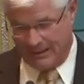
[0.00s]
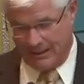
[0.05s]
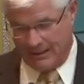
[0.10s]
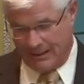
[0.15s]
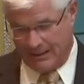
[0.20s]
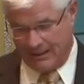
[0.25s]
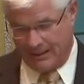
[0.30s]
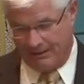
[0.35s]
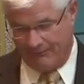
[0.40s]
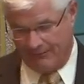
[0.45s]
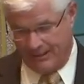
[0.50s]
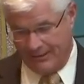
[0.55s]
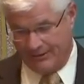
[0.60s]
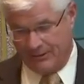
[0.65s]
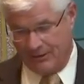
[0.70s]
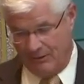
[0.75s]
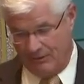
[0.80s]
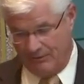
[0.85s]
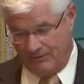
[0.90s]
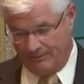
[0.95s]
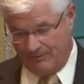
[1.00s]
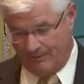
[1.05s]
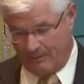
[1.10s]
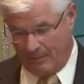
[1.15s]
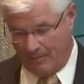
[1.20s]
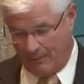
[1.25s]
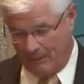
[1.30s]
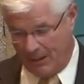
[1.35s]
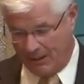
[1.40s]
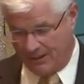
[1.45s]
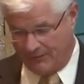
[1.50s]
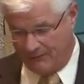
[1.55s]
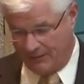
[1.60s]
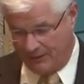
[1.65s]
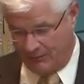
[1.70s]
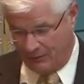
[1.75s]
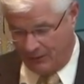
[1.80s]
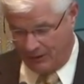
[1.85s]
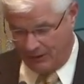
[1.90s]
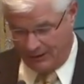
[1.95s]
A veto, much of
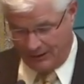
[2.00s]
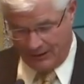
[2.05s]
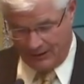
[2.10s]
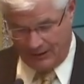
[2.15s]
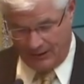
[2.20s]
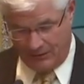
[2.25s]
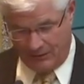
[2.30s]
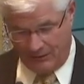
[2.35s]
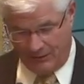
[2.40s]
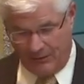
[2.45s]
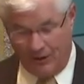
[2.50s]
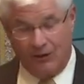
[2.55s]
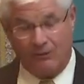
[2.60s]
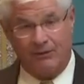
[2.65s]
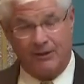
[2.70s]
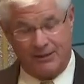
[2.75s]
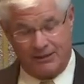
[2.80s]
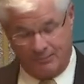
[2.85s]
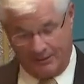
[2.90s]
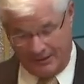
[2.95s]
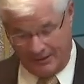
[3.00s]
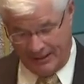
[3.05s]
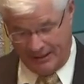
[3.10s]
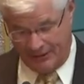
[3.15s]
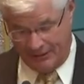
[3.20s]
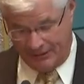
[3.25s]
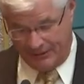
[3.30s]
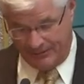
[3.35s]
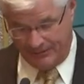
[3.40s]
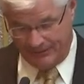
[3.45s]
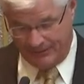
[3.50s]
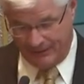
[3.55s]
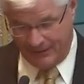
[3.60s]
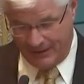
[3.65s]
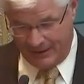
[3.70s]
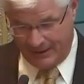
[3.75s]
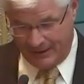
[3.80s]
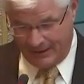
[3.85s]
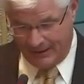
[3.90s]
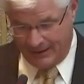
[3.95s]
it with little or no explanation,
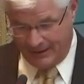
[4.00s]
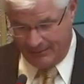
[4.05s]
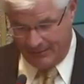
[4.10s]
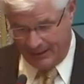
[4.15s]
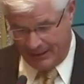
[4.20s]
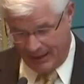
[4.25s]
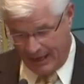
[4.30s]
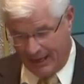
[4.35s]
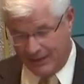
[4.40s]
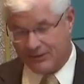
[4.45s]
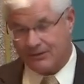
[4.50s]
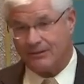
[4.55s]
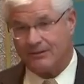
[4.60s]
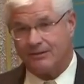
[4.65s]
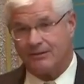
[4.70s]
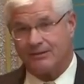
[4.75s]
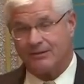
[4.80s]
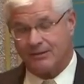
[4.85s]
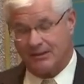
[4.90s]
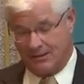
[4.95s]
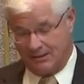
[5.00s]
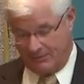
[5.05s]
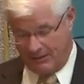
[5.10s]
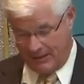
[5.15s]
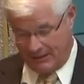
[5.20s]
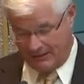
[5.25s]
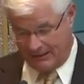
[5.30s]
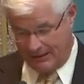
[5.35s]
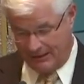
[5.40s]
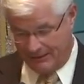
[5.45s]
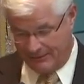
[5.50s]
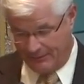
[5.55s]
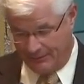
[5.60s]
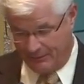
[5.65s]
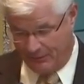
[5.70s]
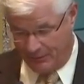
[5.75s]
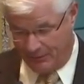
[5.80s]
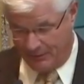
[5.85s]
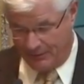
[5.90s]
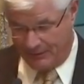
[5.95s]
but actions speak louder
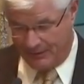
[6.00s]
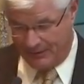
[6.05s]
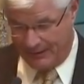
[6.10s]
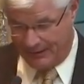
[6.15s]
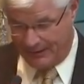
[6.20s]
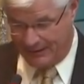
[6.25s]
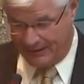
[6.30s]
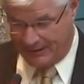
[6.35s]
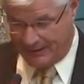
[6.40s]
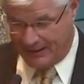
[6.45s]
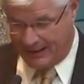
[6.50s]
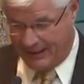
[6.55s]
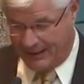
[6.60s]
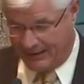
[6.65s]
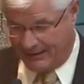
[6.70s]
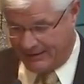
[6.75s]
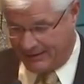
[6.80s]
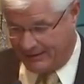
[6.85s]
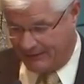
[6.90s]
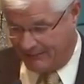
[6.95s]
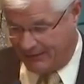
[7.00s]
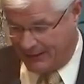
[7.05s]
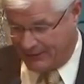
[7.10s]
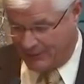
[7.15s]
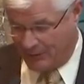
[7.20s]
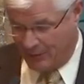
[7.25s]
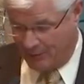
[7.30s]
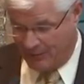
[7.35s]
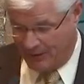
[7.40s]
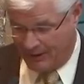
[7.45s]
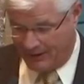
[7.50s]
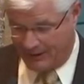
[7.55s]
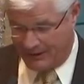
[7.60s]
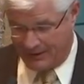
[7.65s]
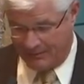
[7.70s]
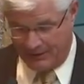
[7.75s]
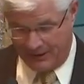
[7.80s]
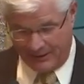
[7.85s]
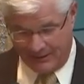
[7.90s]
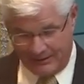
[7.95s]
than words, and in this case, the veto pen
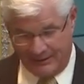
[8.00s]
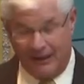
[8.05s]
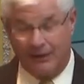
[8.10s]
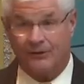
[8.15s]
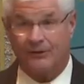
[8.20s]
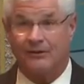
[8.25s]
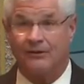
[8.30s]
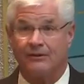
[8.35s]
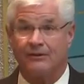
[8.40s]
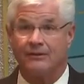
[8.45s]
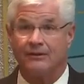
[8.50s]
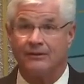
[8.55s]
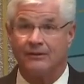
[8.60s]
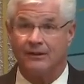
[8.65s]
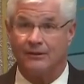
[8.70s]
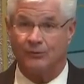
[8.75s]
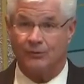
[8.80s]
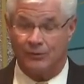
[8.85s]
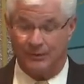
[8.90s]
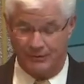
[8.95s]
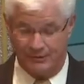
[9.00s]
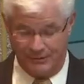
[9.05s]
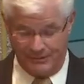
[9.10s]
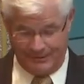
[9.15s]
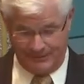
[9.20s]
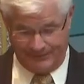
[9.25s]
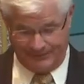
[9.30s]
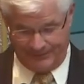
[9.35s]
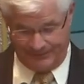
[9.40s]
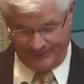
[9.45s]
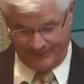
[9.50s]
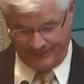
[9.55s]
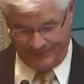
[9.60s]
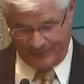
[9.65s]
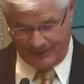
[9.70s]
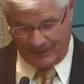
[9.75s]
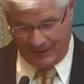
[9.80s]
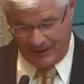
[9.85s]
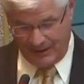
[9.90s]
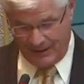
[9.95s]
speaks louder than words.
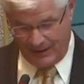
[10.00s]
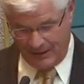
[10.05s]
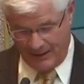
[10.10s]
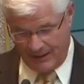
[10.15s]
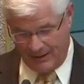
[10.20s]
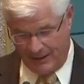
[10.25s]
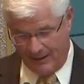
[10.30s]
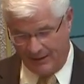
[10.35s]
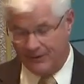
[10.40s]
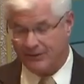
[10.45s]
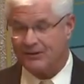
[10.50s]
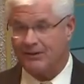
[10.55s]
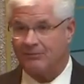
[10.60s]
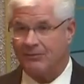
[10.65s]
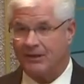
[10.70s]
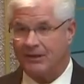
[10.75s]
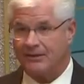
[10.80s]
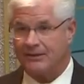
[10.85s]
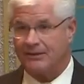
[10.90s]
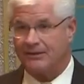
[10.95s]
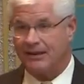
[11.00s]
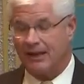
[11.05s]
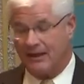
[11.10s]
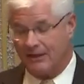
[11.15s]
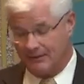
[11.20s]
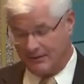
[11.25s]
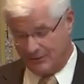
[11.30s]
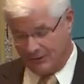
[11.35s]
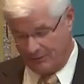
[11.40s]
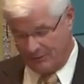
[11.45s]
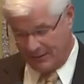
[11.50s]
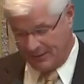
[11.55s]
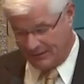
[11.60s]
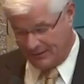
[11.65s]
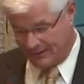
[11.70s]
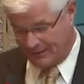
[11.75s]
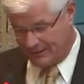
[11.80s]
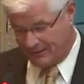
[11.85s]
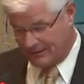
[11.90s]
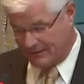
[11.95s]
Hundreds of millions of dollars to
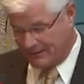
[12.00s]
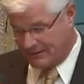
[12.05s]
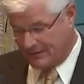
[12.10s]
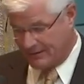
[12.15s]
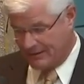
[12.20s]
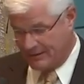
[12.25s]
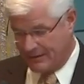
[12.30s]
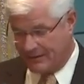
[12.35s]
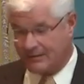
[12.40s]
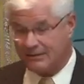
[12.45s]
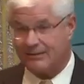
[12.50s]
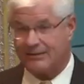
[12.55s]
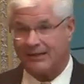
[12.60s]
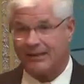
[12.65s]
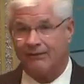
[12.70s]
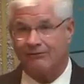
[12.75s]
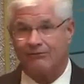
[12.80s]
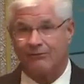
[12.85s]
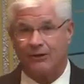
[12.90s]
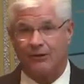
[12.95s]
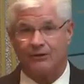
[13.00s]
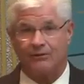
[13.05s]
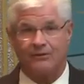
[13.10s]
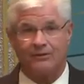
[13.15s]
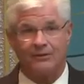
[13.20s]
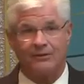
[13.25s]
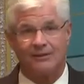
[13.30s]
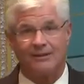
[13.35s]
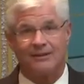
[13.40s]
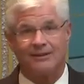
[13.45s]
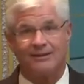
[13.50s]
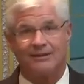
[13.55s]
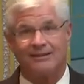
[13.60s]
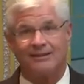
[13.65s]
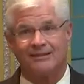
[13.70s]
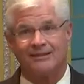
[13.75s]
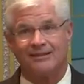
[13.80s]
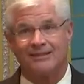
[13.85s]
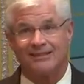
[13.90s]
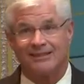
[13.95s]
businesses to stay afloat,
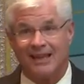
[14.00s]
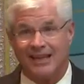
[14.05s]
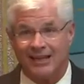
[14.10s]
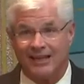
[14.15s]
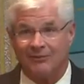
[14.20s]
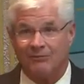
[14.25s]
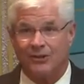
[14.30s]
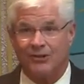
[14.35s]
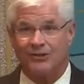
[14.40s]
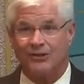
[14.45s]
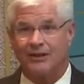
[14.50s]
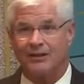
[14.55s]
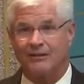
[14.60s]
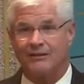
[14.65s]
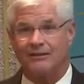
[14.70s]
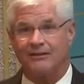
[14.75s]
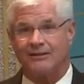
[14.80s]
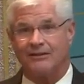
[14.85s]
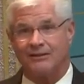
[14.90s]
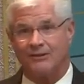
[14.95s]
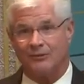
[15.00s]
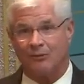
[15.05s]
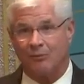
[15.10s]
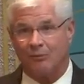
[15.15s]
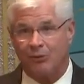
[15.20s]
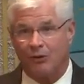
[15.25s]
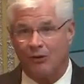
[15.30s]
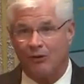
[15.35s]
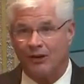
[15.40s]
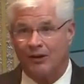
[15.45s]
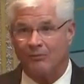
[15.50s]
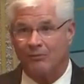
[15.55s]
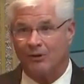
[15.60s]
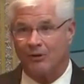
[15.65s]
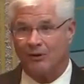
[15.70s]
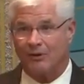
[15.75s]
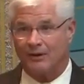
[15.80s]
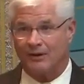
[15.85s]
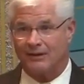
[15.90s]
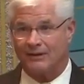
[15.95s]
to stay in Michigan, to employ
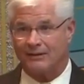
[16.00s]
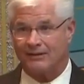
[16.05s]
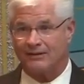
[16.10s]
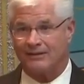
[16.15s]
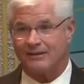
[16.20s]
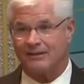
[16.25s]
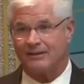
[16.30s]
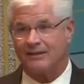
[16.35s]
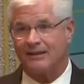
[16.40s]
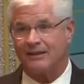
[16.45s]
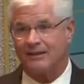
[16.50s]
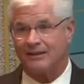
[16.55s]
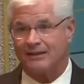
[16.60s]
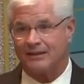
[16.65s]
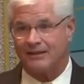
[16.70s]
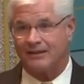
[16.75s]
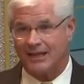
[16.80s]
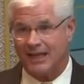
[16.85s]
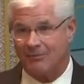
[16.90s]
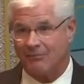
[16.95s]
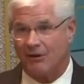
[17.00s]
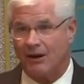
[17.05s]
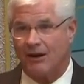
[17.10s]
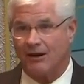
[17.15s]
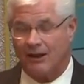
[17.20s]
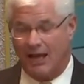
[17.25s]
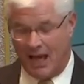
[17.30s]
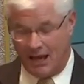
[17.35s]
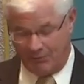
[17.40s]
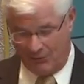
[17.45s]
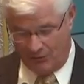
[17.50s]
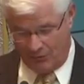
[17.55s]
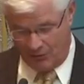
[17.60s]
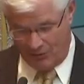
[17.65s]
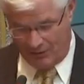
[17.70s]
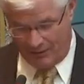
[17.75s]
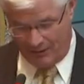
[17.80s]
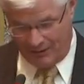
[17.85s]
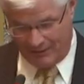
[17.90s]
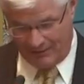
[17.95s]
employees, to keep our economy
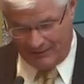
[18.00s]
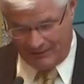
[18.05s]
rolling,